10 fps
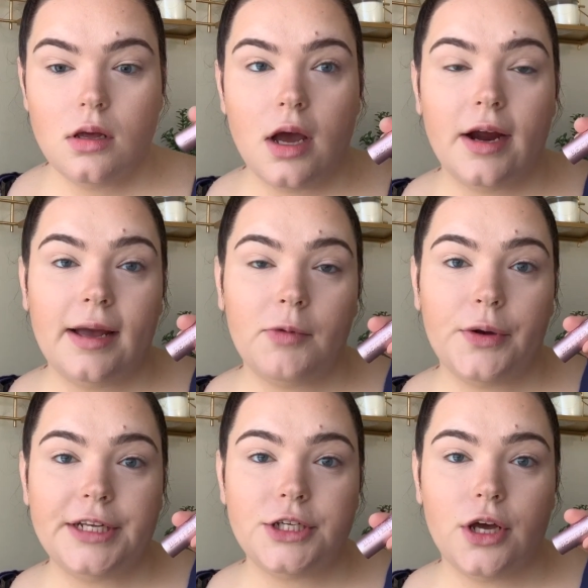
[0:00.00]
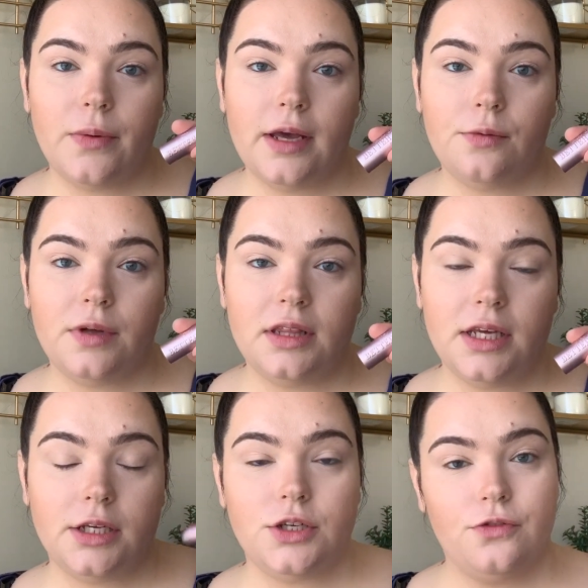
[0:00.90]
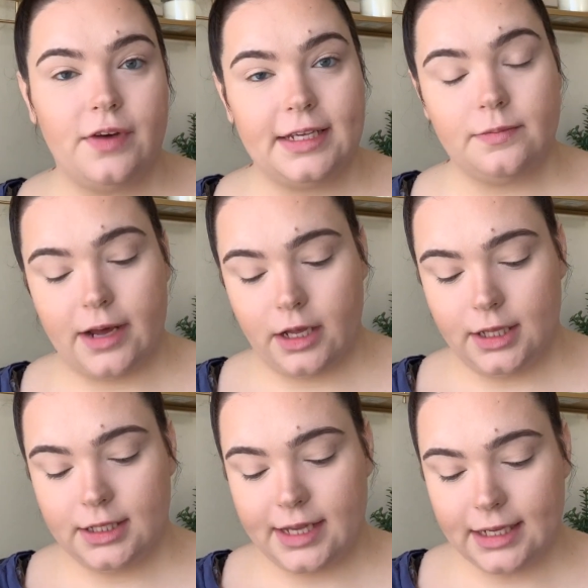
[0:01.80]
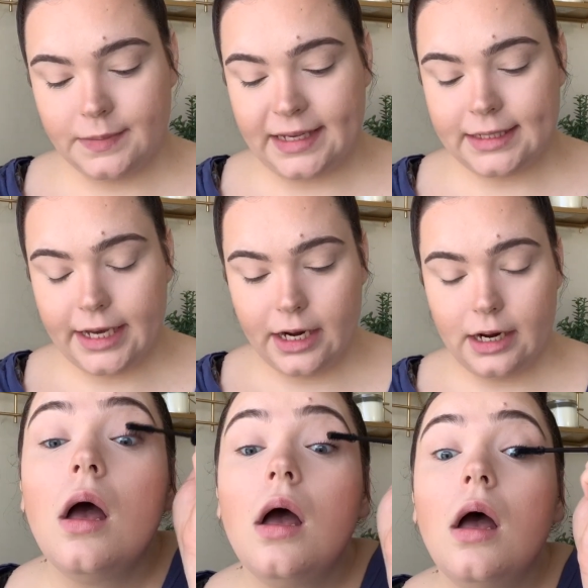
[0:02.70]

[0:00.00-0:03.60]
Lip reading: All right, I'm going to go in with the Too Faced Better Than Sex mascara.